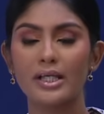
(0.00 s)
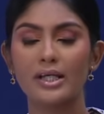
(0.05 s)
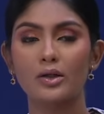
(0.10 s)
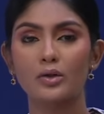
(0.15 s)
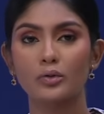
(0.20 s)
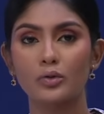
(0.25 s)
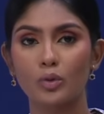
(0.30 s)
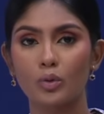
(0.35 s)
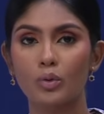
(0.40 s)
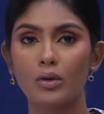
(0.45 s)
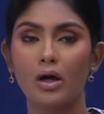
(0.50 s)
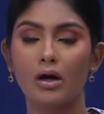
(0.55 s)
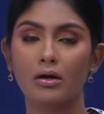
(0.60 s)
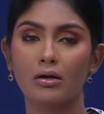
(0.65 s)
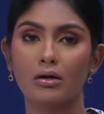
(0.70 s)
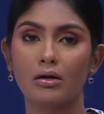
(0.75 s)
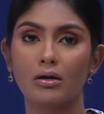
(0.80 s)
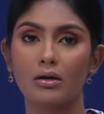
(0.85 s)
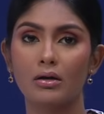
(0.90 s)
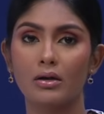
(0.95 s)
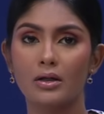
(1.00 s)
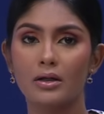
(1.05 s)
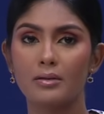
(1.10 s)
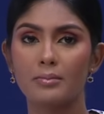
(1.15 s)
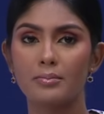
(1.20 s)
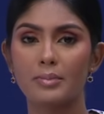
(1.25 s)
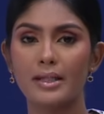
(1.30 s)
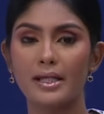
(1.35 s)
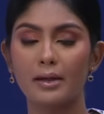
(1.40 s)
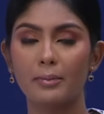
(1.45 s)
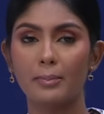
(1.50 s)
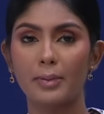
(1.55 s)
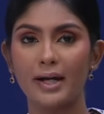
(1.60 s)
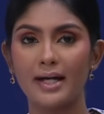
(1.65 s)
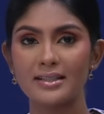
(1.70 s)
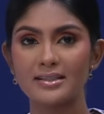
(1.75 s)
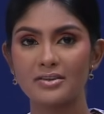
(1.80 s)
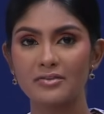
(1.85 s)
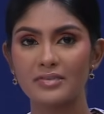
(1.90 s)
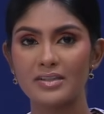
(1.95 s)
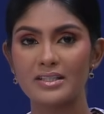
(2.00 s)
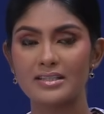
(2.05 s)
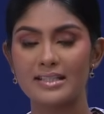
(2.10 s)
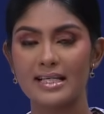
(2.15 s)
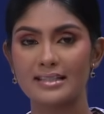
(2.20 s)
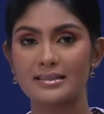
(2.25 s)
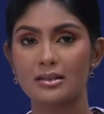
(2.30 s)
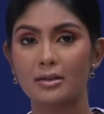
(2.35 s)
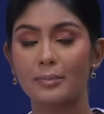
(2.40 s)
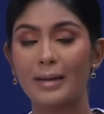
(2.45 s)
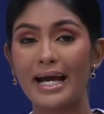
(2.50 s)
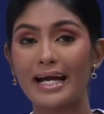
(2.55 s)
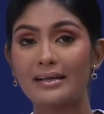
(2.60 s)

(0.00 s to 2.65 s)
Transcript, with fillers: he'll no longer be a part of this setup.